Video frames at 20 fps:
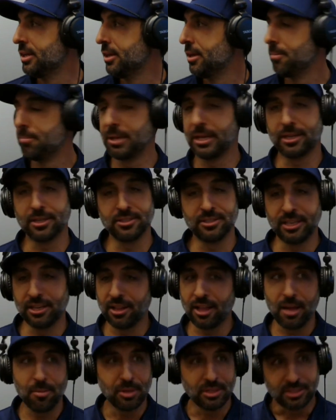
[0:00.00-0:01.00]
Because the
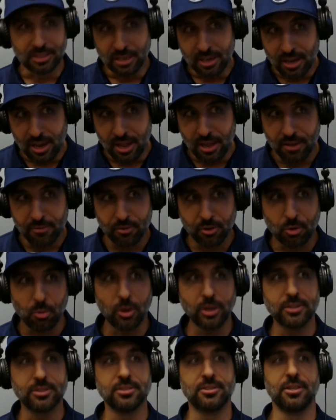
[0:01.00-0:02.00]
alignment's never
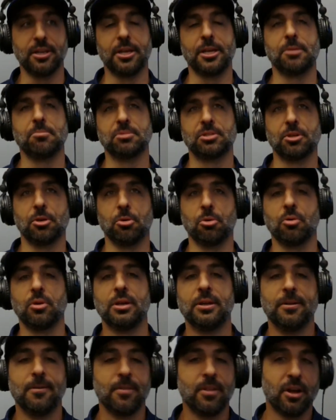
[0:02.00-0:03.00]
quite the same. So
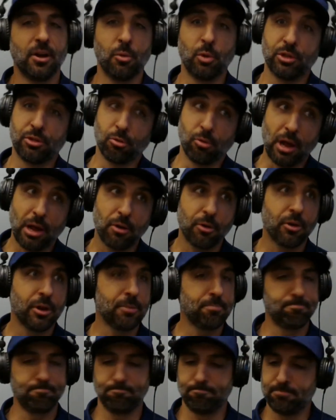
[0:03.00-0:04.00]
with the round
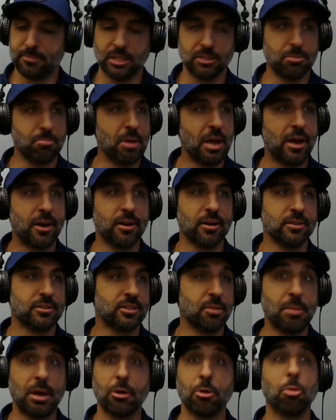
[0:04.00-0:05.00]
grip, doesn't matter. Doesn't
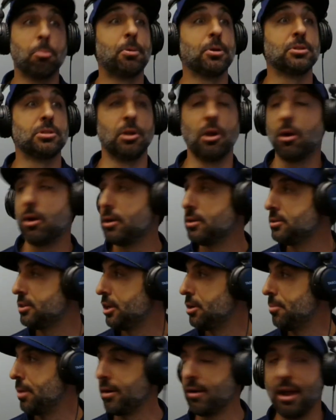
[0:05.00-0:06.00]
matter who puts it on.
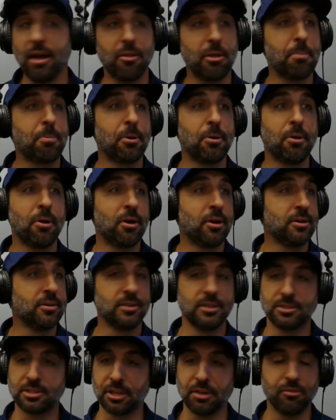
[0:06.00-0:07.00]
Doesn't matter how they put it on.
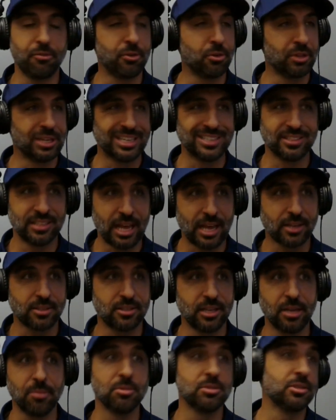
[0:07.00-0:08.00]
It's going to feel the exact
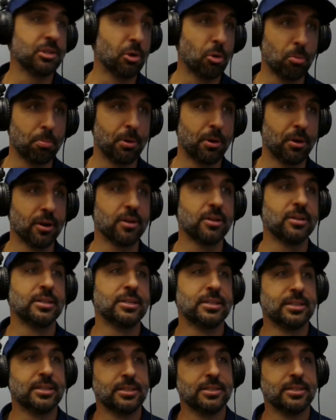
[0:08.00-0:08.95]
same as the old putter. Yeah.